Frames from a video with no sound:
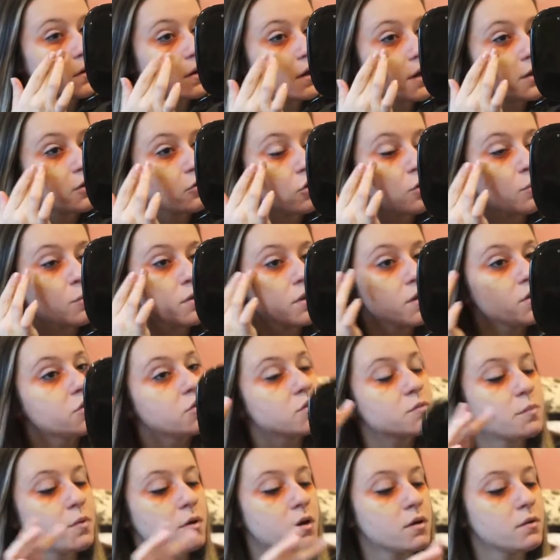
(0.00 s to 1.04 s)
I normally
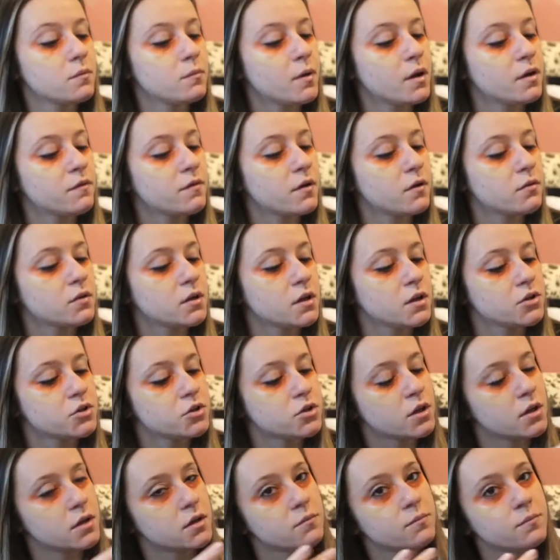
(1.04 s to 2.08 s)
just put my
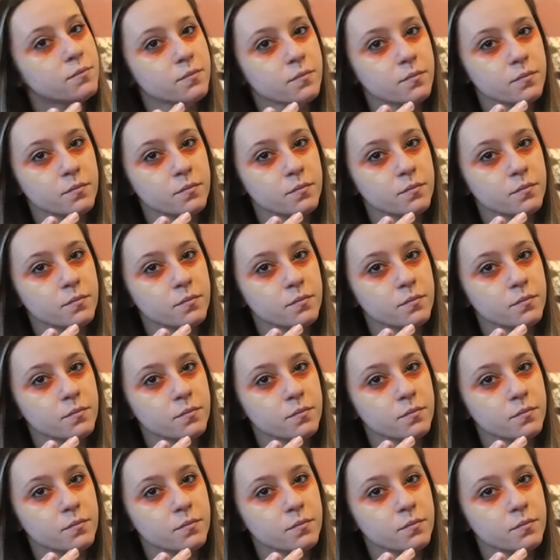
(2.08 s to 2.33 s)
foundation,